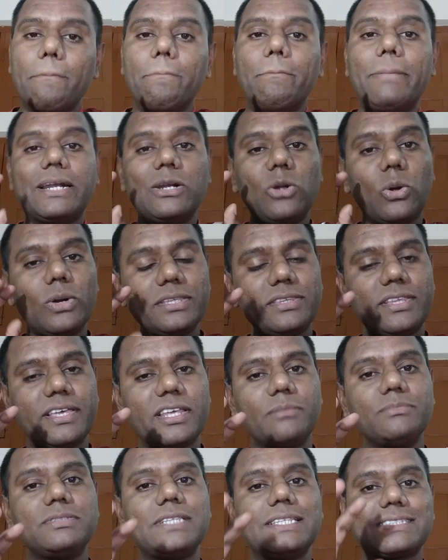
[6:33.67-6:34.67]
Bernoulli
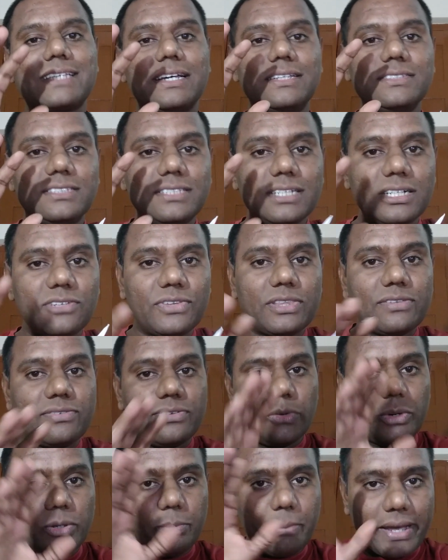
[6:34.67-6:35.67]
theorem is concerned with
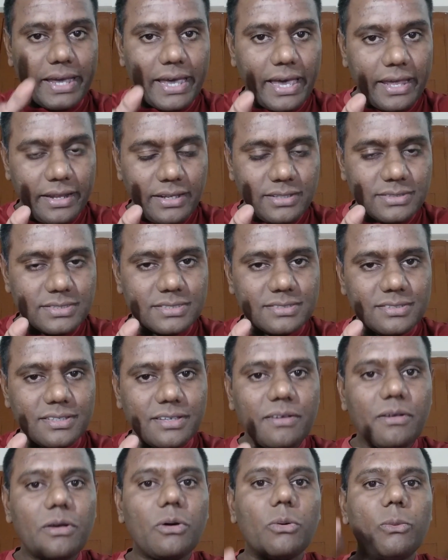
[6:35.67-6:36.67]
fluid mechanics,
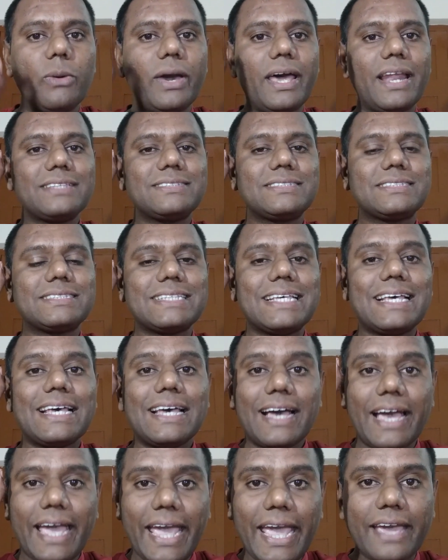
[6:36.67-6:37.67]
whereas
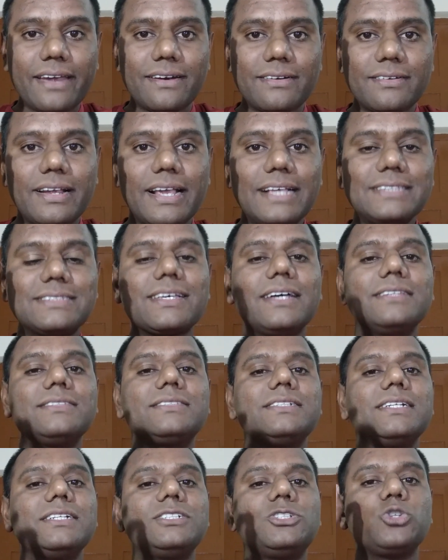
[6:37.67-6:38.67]
air is
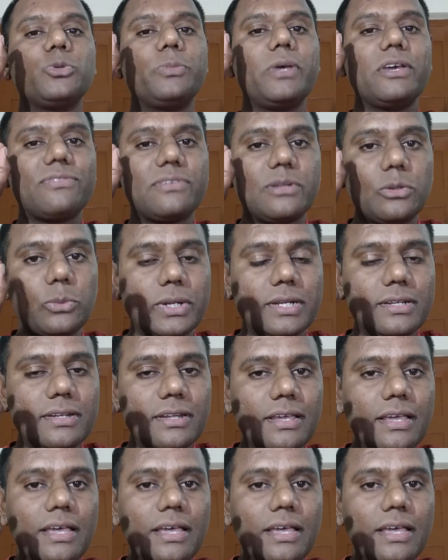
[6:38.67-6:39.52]
considered to be a fluid.